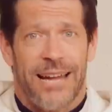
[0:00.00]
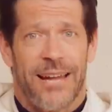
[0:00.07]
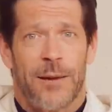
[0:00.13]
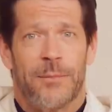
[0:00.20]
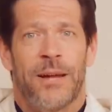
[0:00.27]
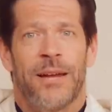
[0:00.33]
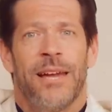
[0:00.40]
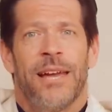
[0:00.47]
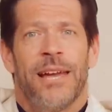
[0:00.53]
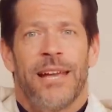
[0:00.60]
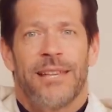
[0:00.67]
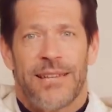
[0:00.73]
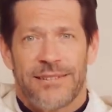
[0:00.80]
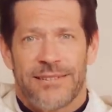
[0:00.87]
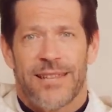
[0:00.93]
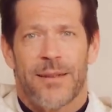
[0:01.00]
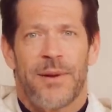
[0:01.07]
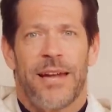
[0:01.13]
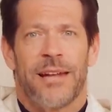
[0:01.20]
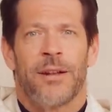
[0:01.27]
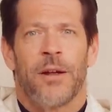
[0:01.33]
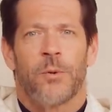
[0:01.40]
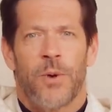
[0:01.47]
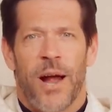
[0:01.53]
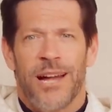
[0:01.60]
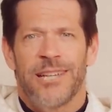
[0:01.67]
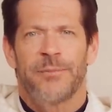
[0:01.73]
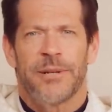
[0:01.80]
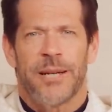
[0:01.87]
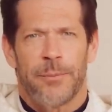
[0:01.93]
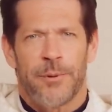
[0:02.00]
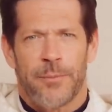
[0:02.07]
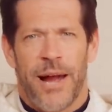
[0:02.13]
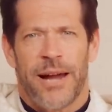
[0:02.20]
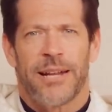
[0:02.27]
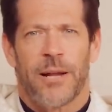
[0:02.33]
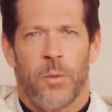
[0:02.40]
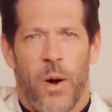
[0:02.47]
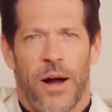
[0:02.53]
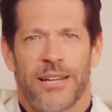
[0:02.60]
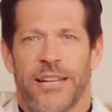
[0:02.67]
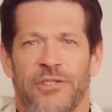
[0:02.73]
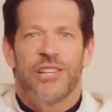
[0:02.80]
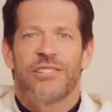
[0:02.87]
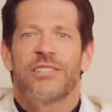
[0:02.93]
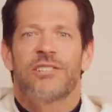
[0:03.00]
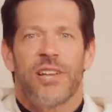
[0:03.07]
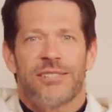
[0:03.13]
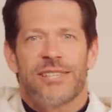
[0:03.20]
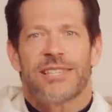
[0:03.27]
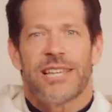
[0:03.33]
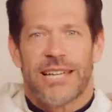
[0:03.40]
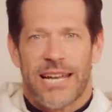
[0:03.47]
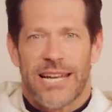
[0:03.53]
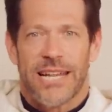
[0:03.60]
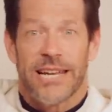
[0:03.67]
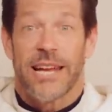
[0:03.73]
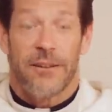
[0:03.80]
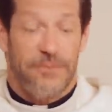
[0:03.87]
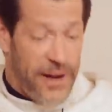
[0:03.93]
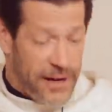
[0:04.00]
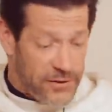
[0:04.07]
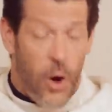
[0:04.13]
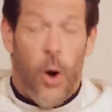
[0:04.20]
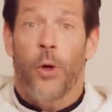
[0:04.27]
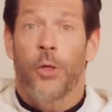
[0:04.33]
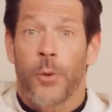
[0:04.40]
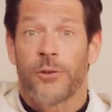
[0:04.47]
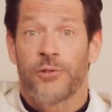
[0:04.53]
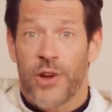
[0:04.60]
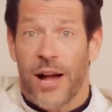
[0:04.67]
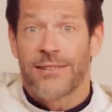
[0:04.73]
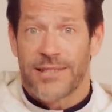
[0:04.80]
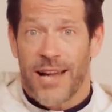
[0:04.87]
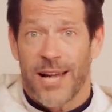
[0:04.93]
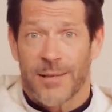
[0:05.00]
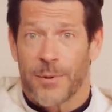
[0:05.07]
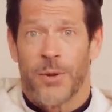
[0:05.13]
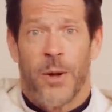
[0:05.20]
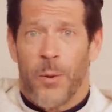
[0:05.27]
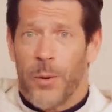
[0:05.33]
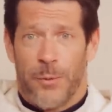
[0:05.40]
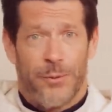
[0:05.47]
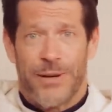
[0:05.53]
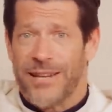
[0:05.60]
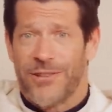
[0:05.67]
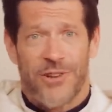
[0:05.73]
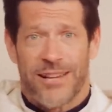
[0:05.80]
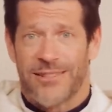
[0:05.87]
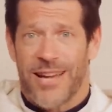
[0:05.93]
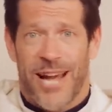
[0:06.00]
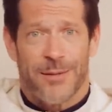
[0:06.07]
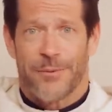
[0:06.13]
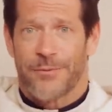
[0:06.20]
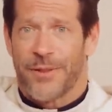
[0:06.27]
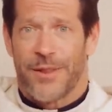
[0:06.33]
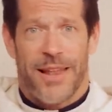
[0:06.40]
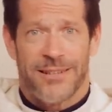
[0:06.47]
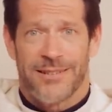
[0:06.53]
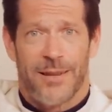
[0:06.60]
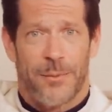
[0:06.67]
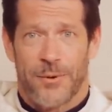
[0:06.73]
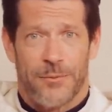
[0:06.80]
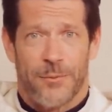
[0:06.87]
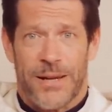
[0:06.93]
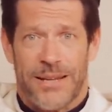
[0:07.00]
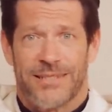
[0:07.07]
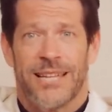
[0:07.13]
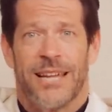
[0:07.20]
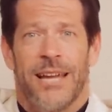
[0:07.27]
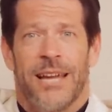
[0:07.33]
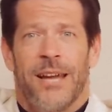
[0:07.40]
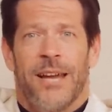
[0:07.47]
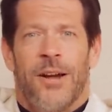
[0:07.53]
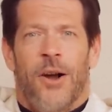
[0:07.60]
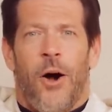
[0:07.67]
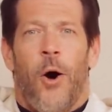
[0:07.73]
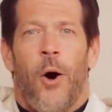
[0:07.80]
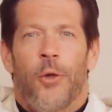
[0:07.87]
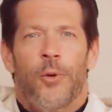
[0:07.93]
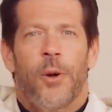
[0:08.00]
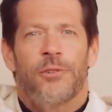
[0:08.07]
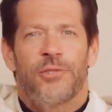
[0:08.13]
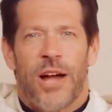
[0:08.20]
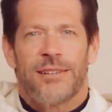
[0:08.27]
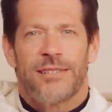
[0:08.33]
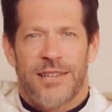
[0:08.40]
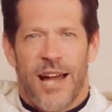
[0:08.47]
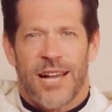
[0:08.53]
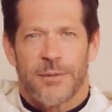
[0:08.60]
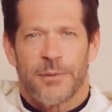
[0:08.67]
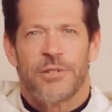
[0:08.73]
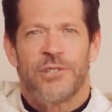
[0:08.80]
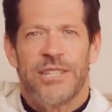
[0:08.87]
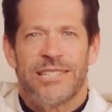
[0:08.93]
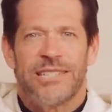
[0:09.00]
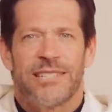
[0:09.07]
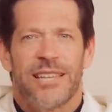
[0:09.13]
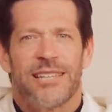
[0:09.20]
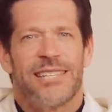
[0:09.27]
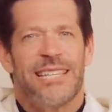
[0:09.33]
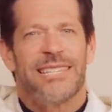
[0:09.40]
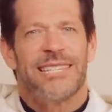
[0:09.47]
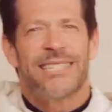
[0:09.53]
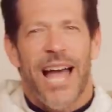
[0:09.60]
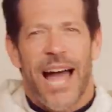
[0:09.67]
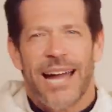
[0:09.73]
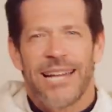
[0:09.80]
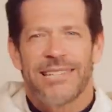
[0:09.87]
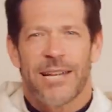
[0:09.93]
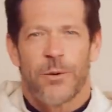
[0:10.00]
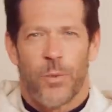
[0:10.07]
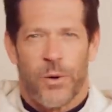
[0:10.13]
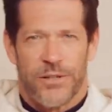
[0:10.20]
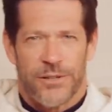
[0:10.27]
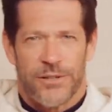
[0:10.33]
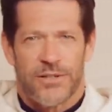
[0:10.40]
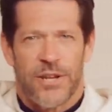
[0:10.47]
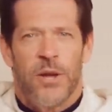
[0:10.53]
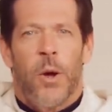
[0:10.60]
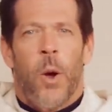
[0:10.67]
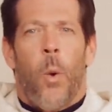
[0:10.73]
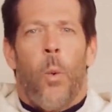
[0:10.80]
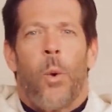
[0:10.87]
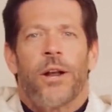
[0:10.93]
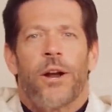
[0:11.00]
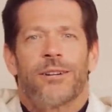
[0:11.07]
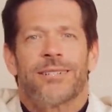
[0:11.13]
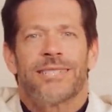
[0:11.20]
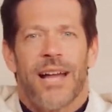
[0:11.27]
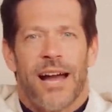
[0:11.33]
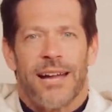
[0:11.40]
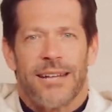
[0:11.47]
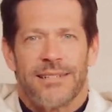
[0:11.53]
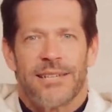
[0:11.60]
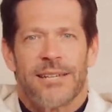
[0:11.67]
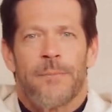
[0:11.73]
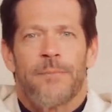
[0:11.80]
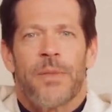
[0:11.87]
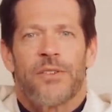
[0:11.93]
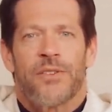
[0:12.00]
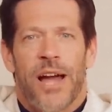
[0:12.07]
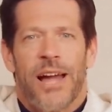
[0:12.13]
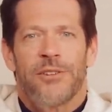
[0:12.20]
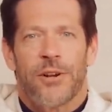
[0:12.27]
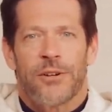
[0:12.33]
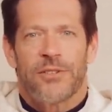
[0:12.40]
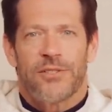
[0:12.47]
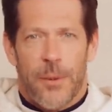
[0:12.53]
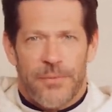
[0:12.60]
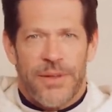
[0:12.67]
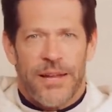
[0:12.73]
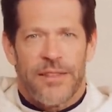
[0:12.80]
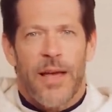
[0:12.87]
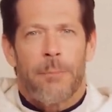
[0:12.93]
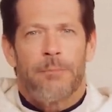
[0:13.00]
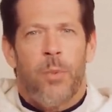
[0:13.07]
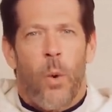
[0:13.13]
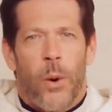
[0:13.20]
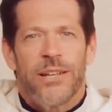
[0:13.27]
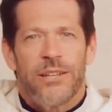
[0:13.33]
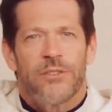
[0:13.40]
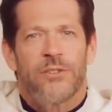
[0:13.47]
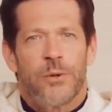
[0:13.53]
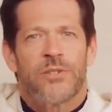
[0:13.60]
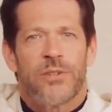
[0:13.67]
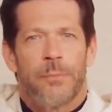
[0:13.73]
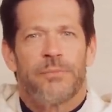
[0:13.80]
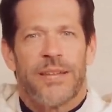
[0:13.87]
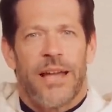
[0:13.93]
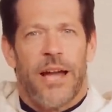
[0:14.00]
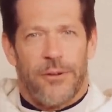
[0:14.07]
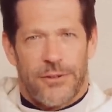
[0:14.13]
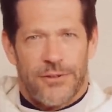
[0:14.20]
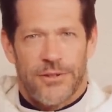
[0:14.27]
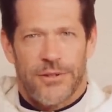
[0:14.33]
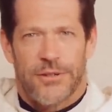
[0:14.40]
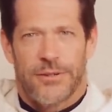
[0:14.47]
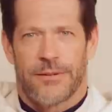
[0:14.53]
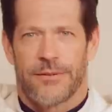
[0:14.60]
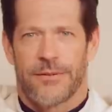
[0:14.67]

I am, he says to the man, rise, pick up your mat, and walk. Jesus does this again and again. In fact, all throughout John's gospel, we've been reading John's gospel for the last number of weeks. All throughout John's gospel, Jesus does these signs and wonders. What are signs? Signs are something that point to something else.